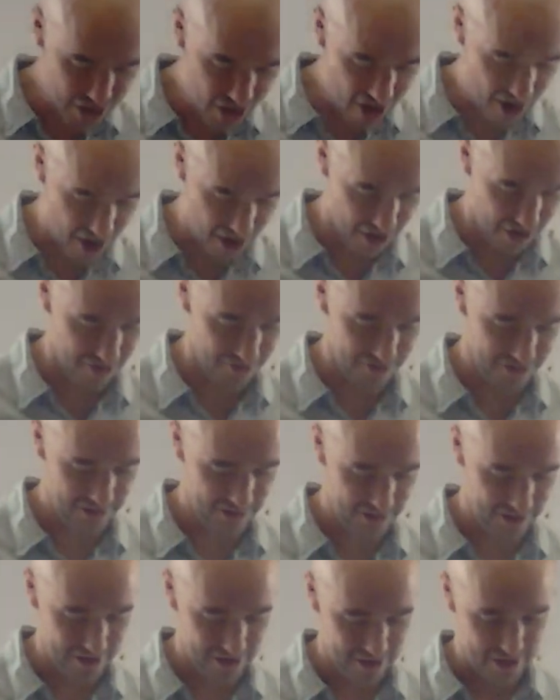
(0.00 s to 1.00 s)
no.
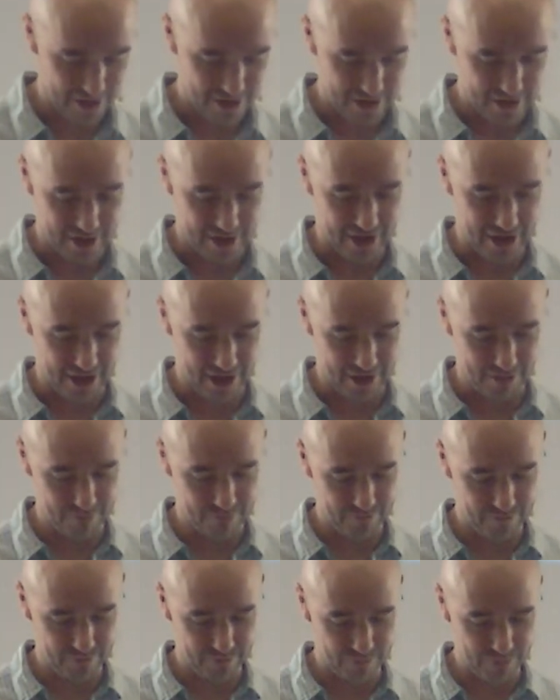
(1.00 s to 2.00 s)

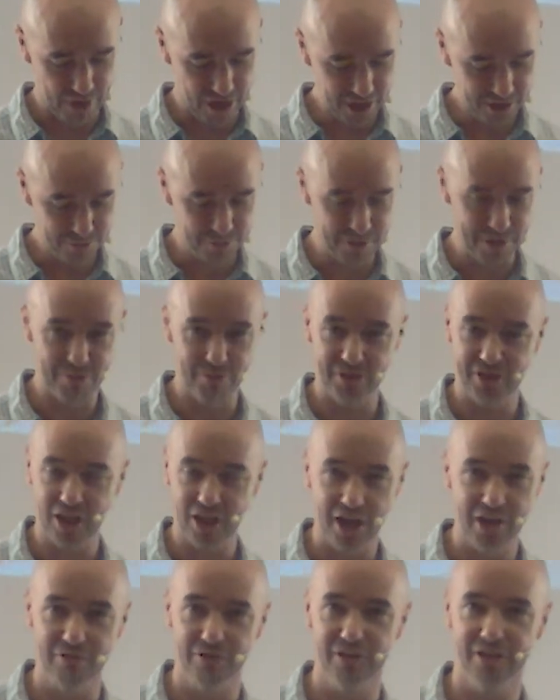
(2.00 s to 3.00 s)
Most people
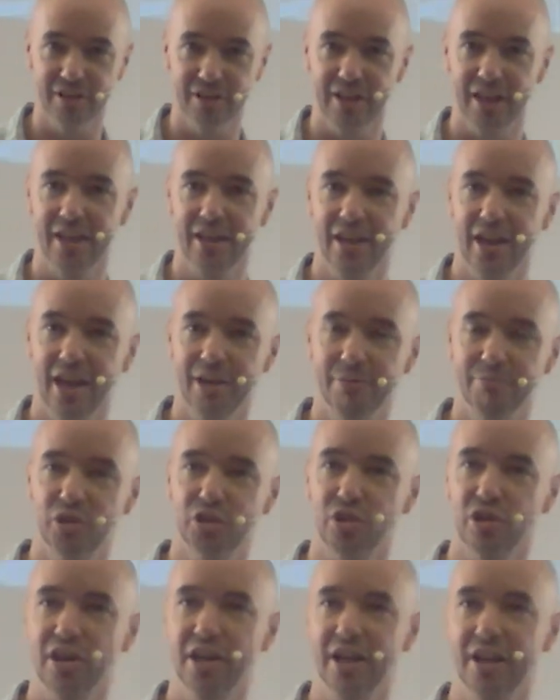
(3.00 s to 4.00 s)
don't, do they?
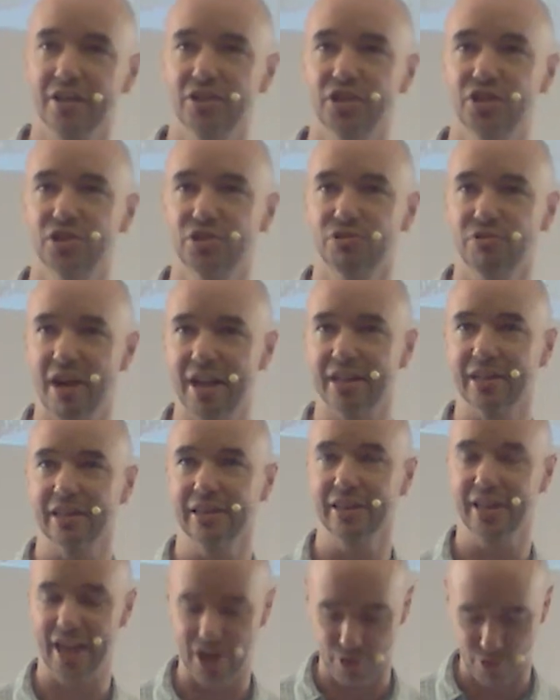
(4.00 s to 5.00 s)
Try and
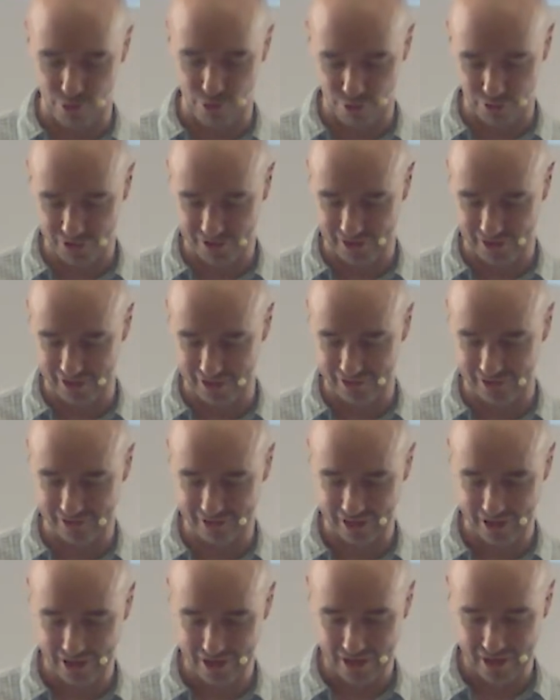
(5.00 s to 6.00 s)
straddle their
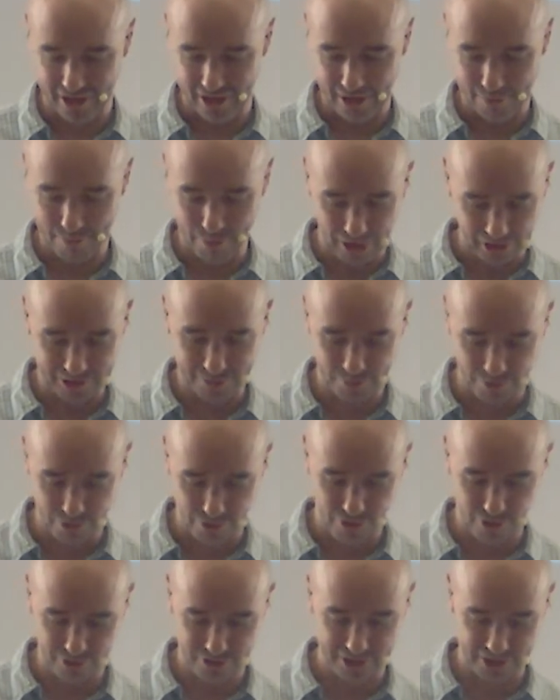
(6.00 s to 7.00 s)
horses,
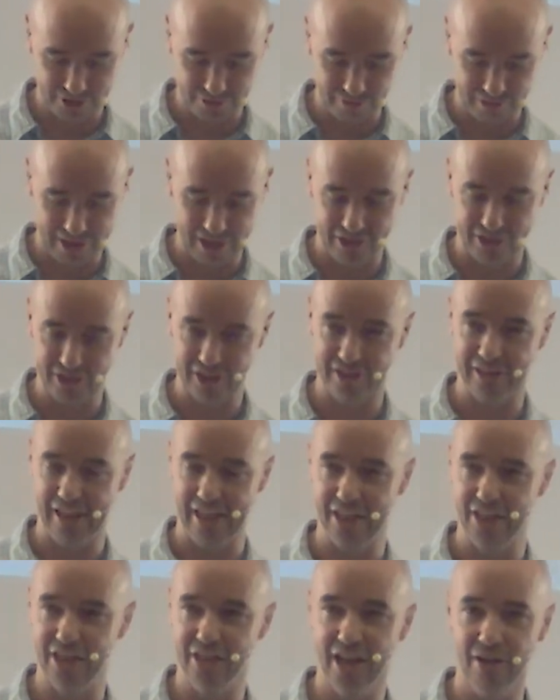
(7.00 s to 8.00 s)
multiple horses,
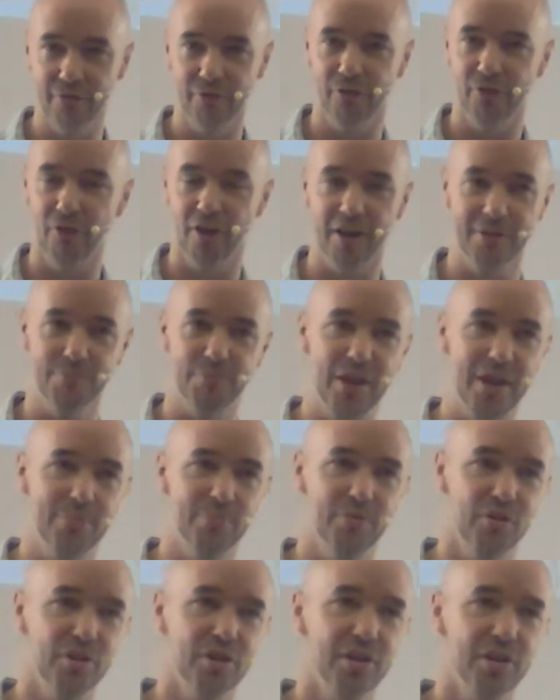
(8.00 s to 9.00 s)
religiously. You don't find
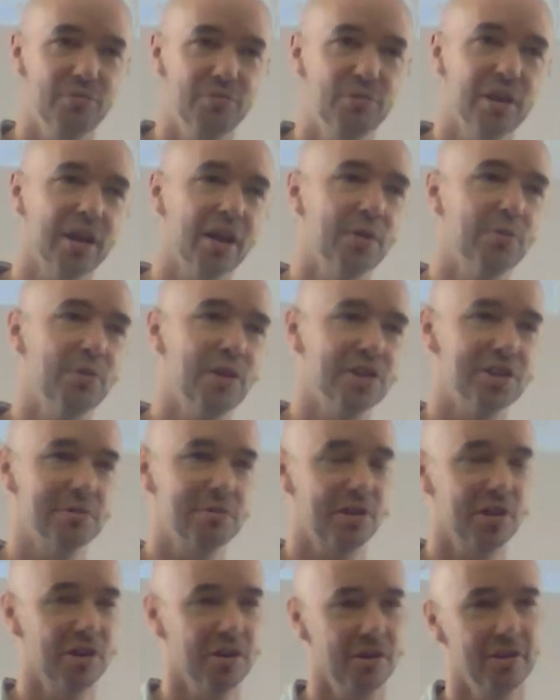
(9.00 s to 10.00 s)
people who, well, I
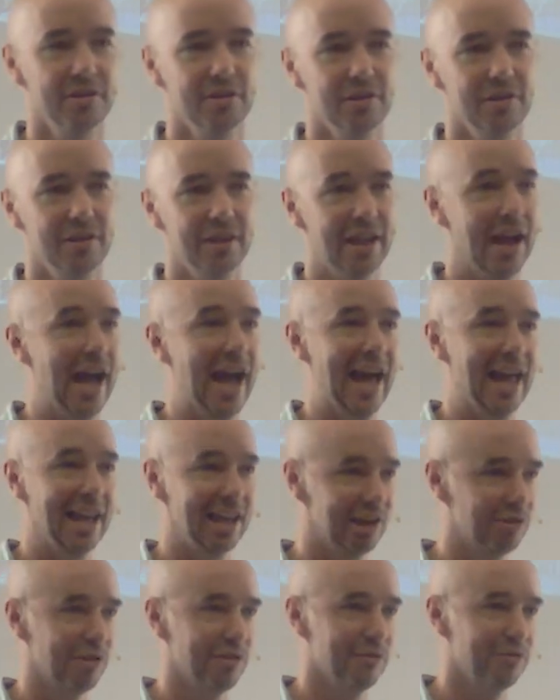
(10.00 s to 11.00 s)
worship God,
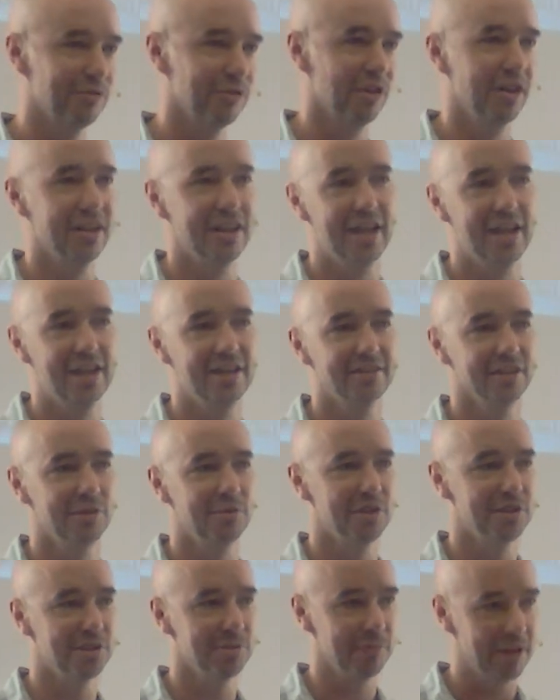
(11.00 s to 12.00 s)
Allah on Fridays,
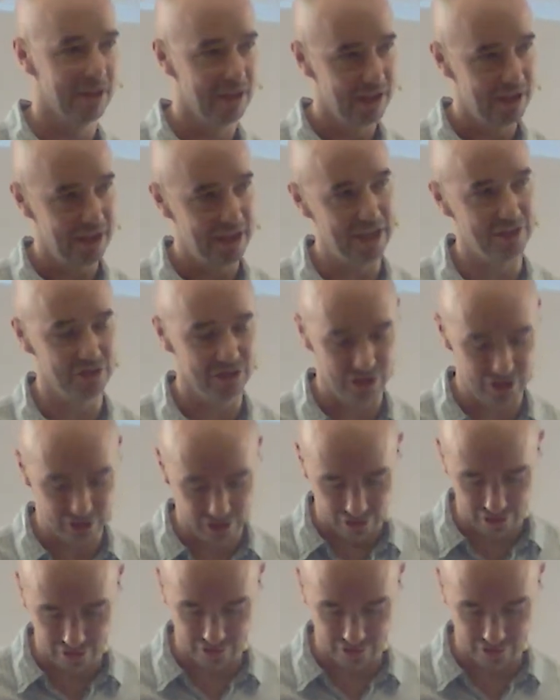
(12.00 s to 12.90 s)
I worship a Hindu